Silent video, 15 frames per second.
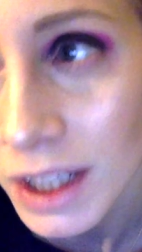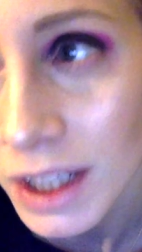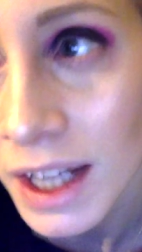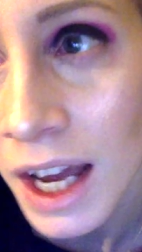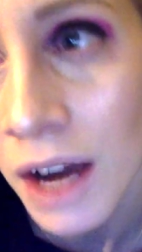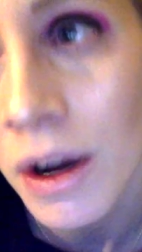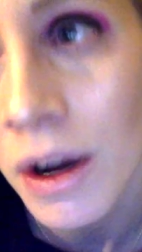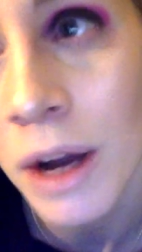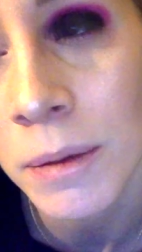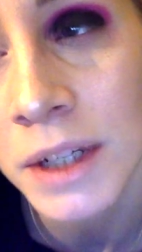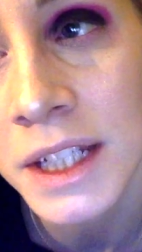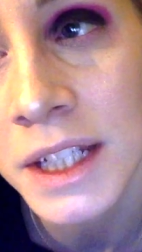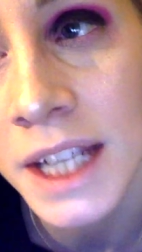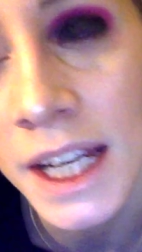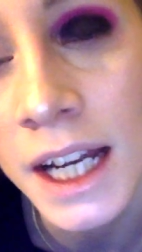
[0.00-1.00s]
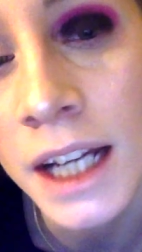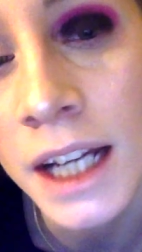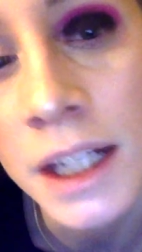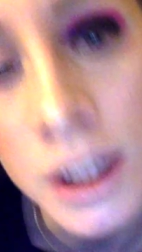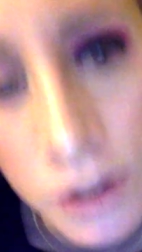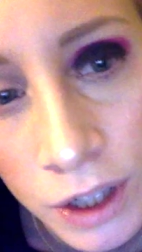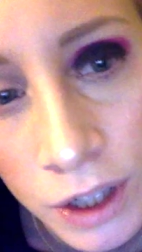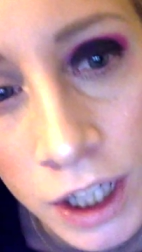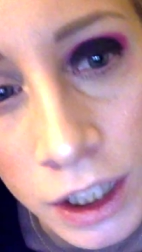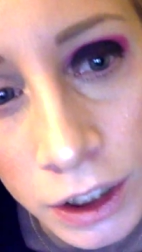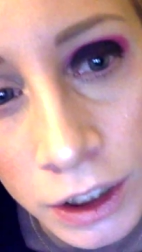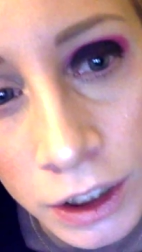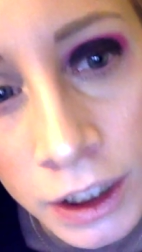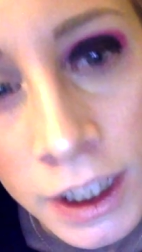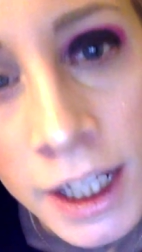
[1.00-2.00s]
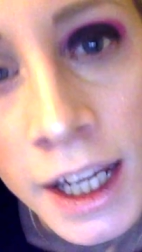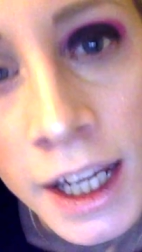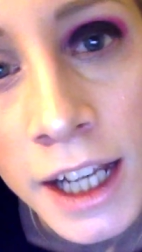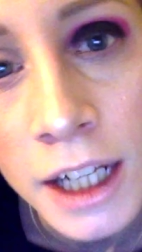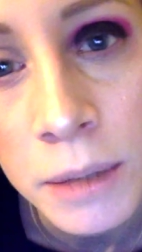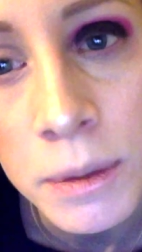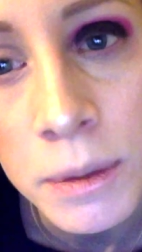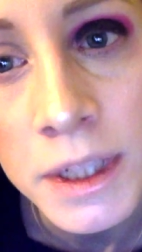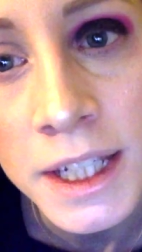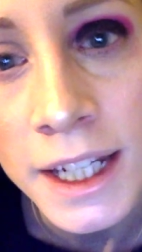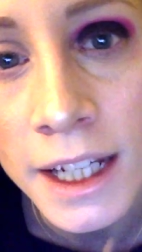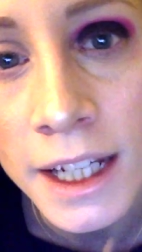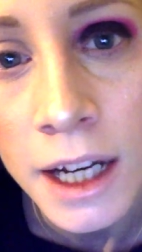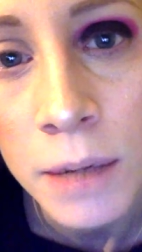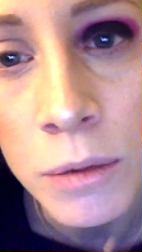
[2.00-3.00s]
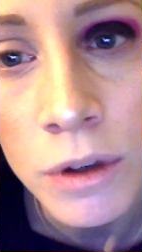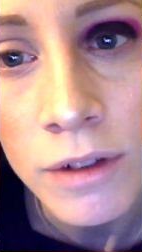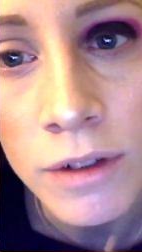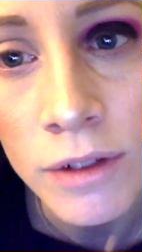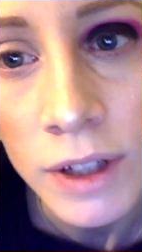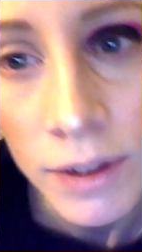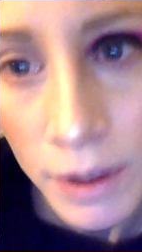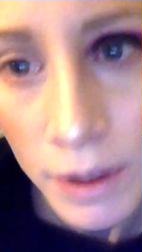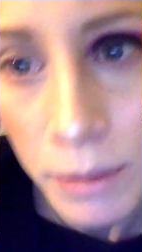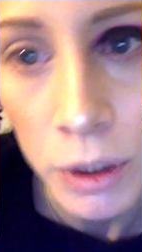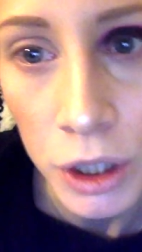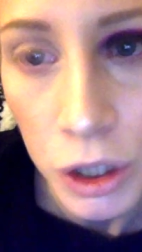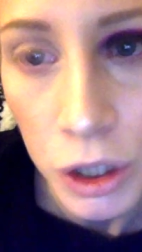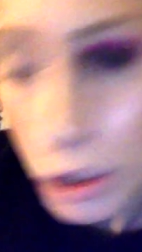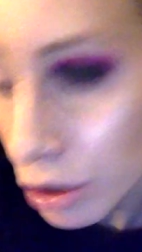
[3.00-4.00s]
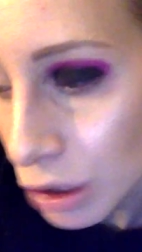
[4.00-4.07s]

now I'm going to take another color and I'm going to take a more fluffy brush.